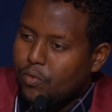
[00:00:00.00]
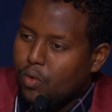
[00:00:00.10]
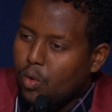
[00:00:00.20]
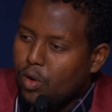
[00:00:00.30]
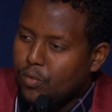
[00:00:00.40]

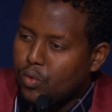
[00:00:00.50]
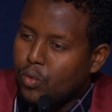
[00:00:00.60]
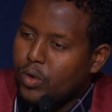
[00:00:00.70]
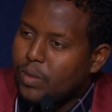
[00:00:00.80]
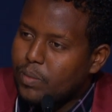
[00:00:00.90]
for all of you
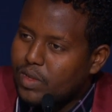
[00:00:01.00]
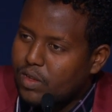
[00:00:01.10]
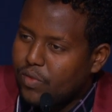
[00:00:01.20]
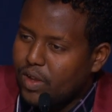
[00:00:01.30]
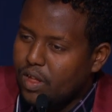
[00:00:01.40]
to
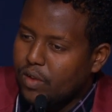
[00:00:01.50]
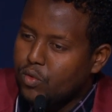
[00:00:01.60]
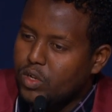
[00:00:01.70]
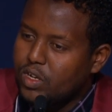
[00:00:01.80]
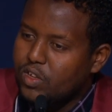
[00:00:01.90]
demystify the
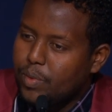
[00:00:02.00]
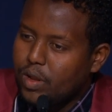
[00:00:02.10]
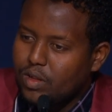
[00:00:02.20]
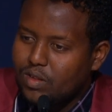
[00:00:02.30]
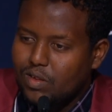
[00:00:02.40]
refugee
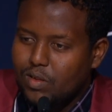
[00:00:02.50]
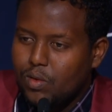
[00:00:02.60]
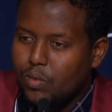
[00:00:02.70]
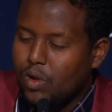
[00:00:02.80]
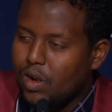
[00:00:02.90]
experience.
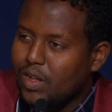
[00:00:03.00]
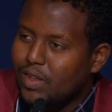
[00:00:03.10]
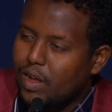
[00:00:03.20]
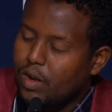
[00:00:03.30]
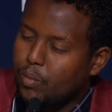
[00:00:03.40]
We are
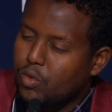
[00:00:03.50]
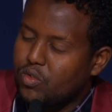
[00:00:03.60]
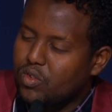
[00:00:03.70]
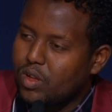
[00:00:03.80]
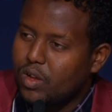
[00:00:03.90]
not
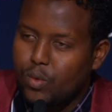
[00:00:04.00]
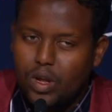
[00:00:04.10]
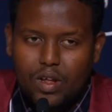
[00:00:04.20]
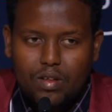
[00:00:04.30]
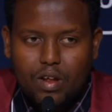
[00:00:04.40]
animals and we
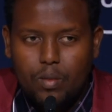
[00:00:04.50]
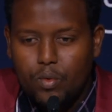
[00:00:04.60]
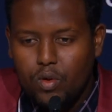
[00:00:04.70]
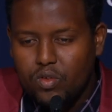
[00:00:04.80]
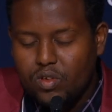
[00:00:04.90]
are not
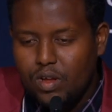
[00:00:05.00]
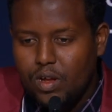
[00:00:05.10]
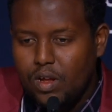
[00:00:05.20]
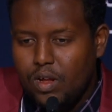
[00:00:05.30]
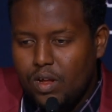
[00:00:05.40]
criminals.
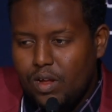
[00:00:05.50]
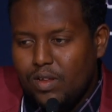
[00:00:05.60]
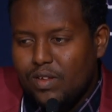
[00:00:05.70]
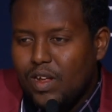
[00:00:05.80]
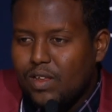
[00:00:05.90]

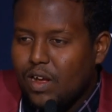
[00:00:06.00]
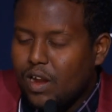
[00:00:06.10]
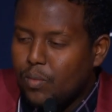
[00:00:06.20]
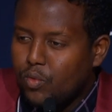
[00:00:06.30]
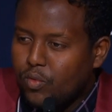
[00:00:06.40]
It's not a
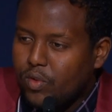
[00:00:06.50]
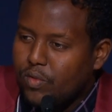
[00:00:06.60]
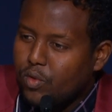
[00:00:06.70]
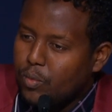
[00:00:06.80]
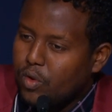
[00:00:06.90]
crime to flee
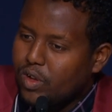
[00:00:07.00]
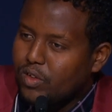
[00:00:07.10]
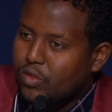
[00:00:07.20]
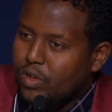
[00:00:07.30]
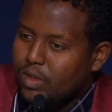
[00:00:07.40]
from your
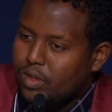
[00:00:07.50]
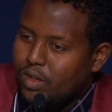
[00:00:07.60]
country.